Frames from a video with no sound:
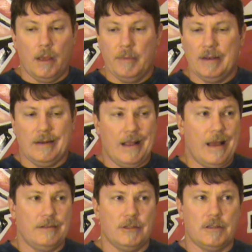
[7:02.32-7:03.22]
I mean, and the
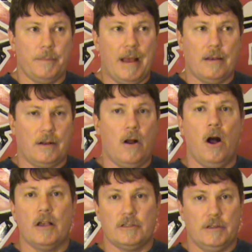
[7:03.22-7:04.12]
guy just about
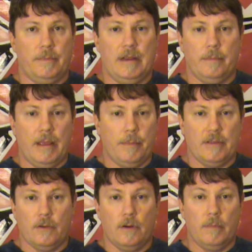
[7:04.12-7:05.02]
accosted me to make
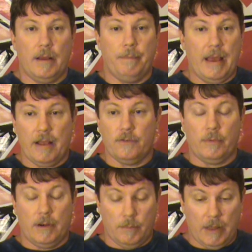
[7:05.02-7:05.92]
me turn my badge
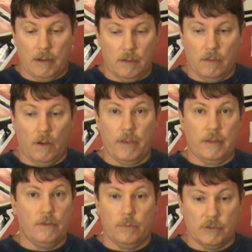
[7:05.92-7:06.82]
around. I'm like, all
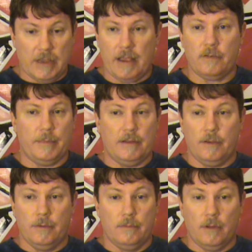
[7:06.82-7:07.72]
you do was ask me,
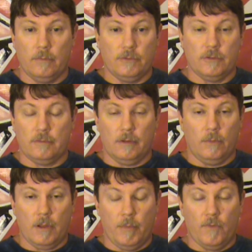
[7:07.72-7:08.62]
dude.
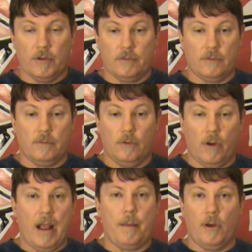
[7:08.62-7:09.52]
Don't come over and
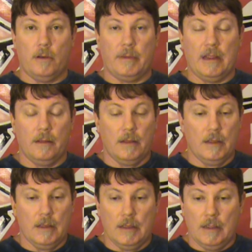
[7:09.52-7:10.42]
grab on me.
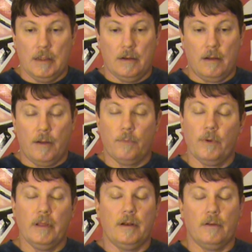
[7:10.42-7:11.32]
You know, I
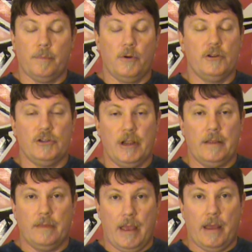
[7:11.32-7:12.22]
really don't
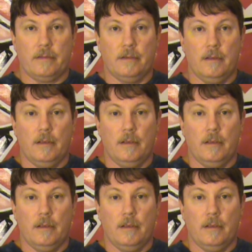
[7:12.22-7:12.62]
appreciate that.